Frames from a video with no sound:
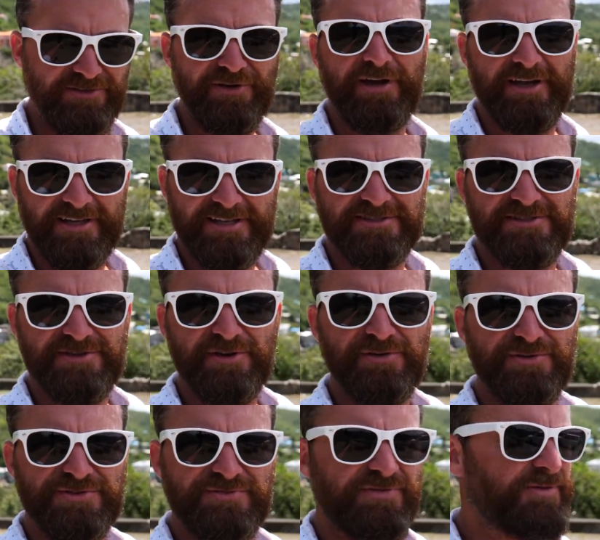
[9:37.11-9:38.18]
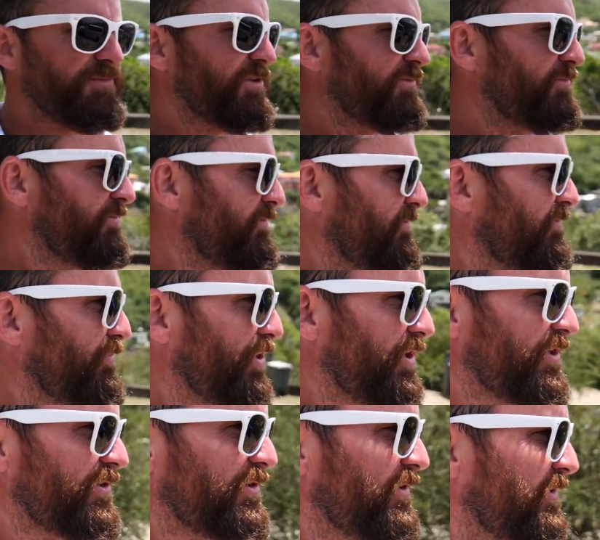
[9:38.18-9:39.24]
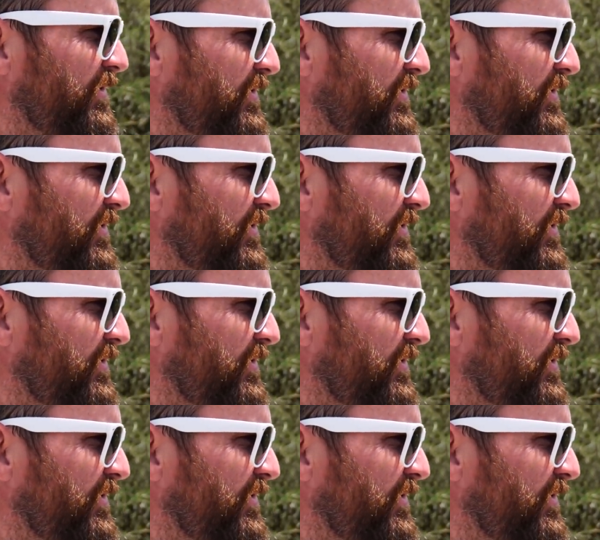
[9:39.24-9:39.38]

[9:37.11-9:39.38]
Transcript: the, against those from the British.